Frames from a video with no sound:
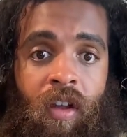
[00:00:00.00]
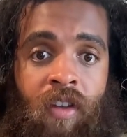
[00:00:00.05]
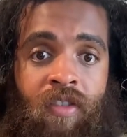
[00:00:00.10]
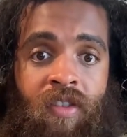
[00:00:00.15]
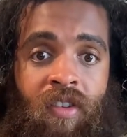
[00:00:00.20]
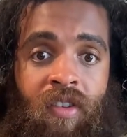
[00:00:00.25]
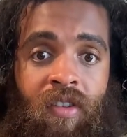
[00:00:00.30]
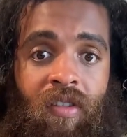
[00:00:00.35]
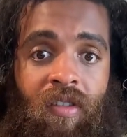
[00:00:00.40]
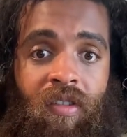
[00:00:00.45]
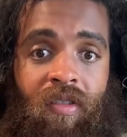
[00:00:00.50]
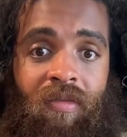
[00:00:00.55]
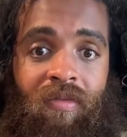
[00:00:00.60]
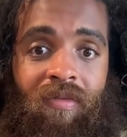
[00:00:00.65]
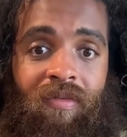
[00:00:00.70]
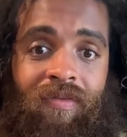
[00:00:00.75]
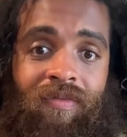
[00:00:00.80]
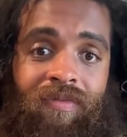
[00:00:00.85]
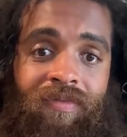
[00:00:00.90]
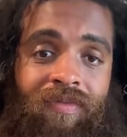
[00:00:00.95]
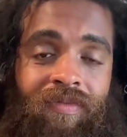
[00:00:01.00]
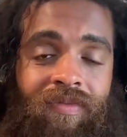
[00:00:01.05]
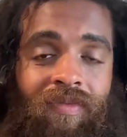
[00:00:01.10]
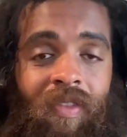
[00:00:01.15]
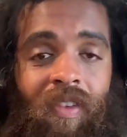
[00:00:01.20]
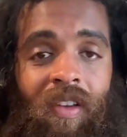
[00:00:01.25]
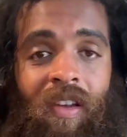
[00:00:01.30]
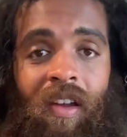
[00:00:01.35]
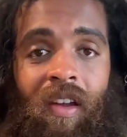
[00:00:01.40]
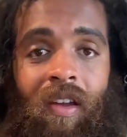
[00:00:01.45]
I just,
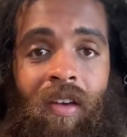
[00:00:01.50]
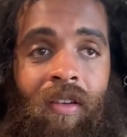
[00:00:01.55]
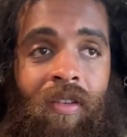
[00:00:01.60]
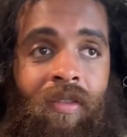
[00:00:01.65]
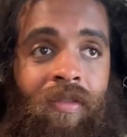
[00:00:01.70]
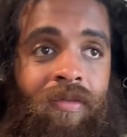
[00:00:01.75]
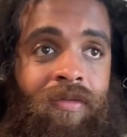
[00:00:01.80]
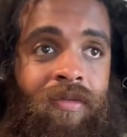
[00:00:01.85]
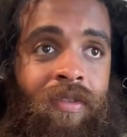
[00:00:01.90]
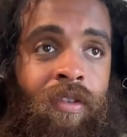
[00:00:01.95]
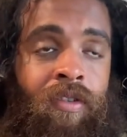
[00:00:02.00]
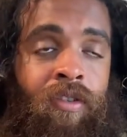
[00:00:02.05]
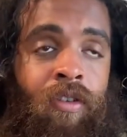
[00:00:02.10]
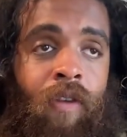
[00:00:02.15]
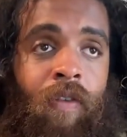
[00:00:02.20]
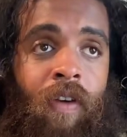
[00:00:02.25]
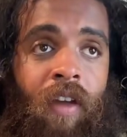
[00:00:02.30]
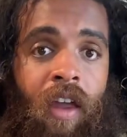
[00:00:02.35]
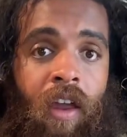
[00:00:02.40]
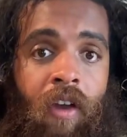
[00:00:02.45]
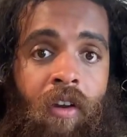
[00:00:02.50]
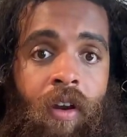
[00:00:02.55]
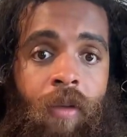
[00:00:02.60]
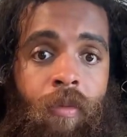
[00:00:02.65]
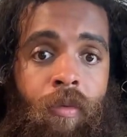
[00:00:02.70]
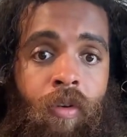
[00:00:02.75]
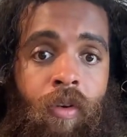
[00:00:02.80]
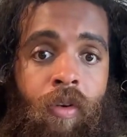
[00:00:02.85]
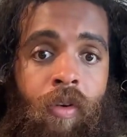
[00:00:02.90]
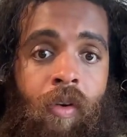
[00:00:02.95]
I don't, I just don't know if I care
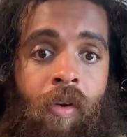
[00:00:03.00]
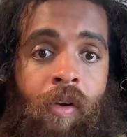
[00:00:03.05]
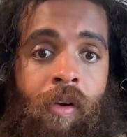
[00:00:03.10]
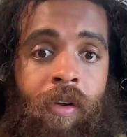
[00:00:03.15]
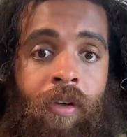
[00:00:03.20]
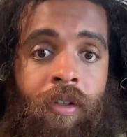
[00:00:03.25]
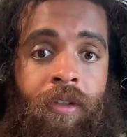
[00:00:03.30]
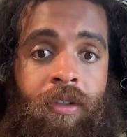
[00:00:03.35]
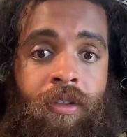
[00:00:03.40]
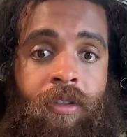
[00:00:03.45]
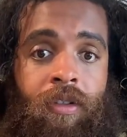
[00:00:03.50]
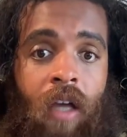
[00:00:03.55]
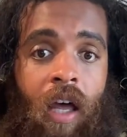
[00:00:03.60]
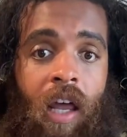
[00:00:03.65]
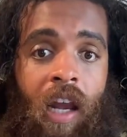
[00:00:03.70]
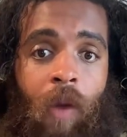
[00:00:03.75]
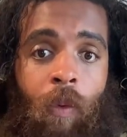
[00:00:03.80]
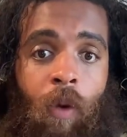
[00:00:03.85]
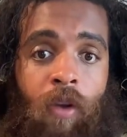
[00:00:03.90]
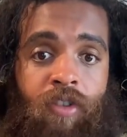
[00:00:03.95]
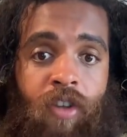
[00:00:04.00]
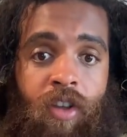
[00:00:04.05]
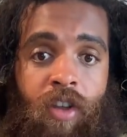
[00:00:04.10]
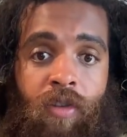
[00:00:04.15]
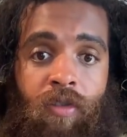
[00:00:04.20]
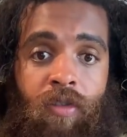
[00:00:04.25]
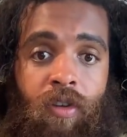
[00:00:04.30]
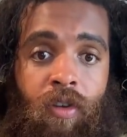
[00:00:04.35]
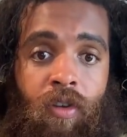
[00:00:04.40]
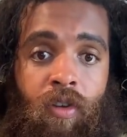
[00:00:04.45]
anymore. I like watching
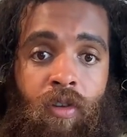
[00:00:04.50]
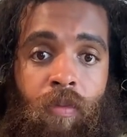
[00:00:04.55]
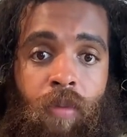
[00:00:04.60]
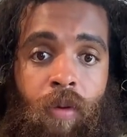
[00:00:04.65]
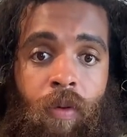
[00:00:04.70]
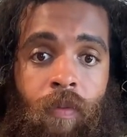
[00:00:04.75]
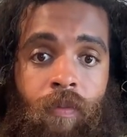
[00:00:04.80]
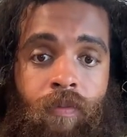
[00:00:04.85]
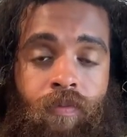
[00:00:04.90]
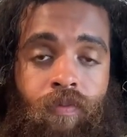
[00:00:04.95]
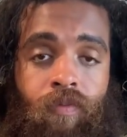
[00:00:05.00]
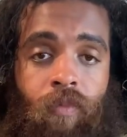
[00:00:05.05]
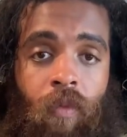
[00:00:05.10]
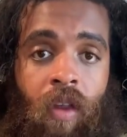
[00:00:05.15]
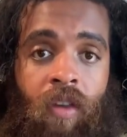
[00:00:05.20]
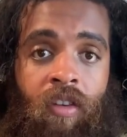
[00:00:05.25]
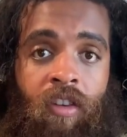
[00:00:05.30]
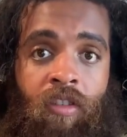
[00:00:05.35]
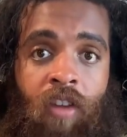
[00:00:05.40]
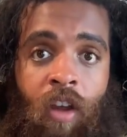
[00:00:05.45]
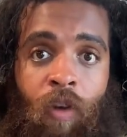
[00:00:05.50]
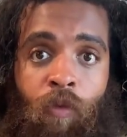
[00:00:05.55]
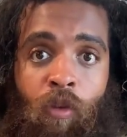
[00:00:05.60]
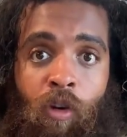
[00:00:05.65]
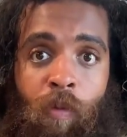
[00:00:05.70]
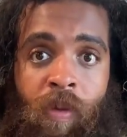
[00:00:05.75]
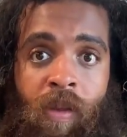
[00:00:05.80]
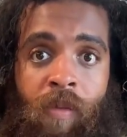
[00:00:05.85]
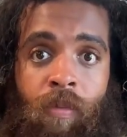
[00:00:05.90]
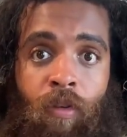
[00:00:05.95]
YouTube because it's like
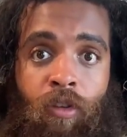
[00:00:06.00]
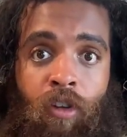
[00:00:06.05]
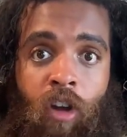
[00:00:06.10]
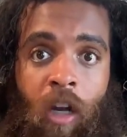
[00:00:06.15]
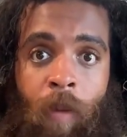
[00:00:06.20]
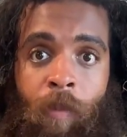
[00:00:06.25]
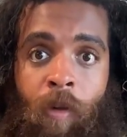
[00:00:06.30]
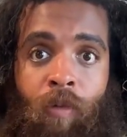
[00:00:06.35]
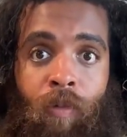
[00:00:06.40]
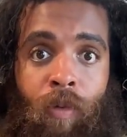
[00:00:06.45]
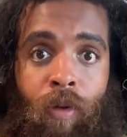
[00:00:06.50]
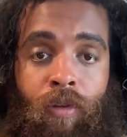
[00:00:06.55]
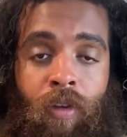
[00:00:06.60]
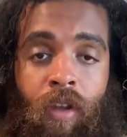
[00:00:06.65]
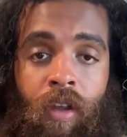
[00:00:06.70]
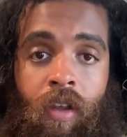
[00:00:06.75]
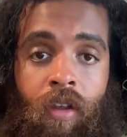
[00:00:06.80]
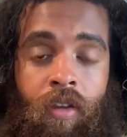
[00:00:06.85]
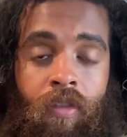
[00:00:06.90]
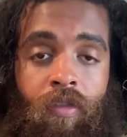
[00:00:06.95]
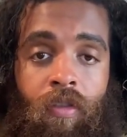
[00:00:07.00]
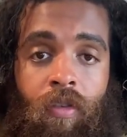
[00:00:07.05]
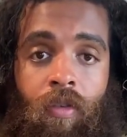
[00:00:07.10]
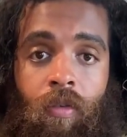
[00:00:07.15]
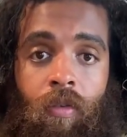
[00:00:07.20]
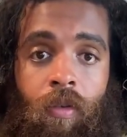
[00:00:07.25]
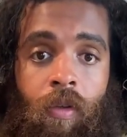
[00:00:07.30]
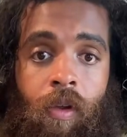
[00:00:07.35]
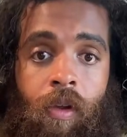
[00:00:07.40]
real people talking about real things.